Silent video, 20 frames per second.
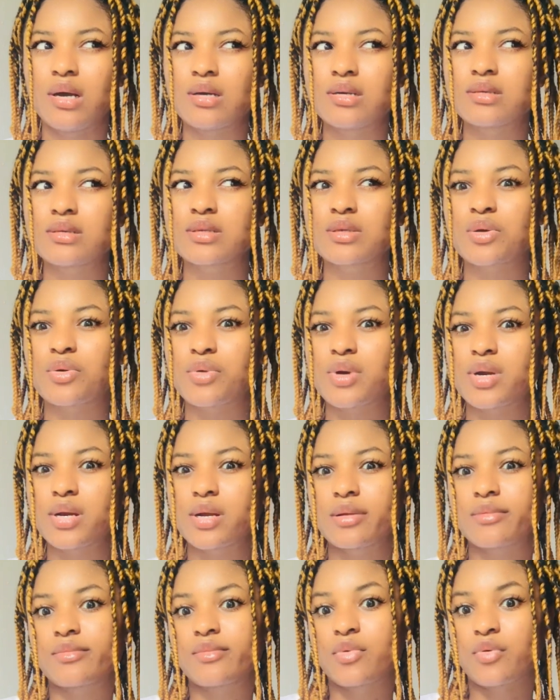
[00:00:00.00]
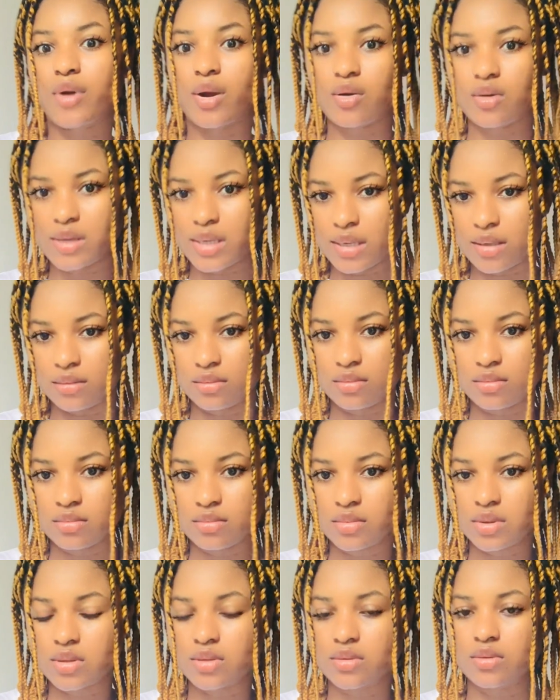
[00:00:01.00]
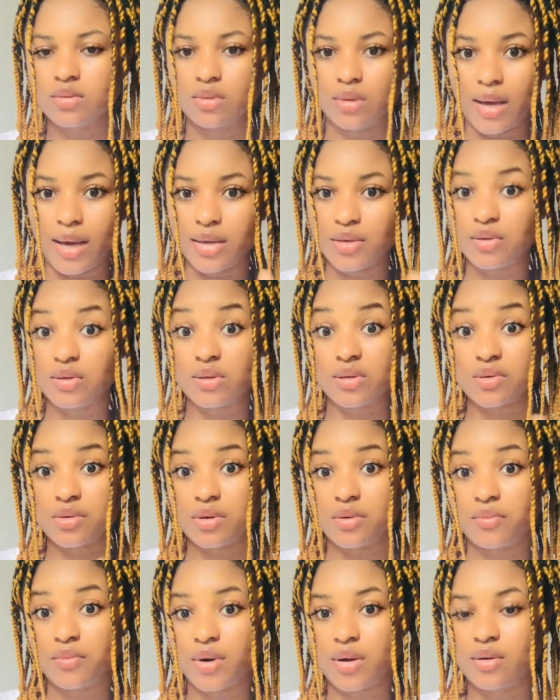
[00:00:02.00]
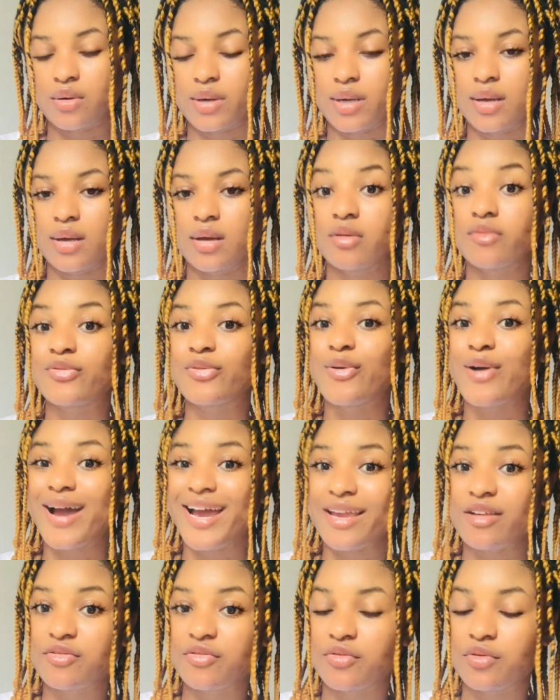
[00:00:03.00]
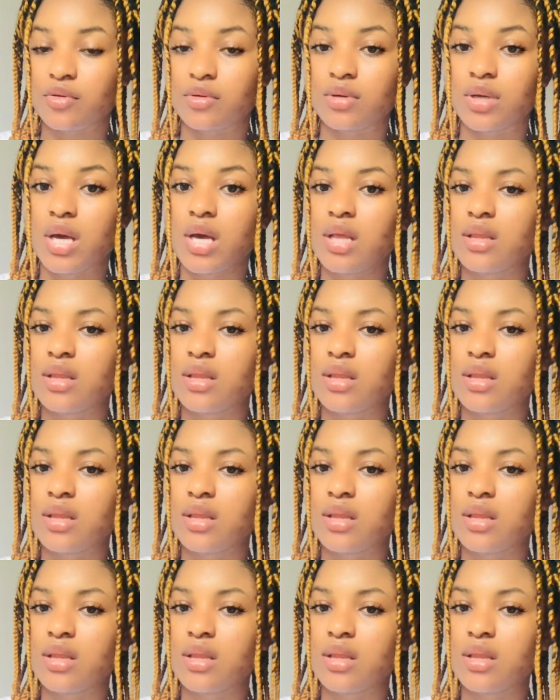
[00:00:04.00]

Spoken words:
screen recorder. So I use screen recorder for iPhone.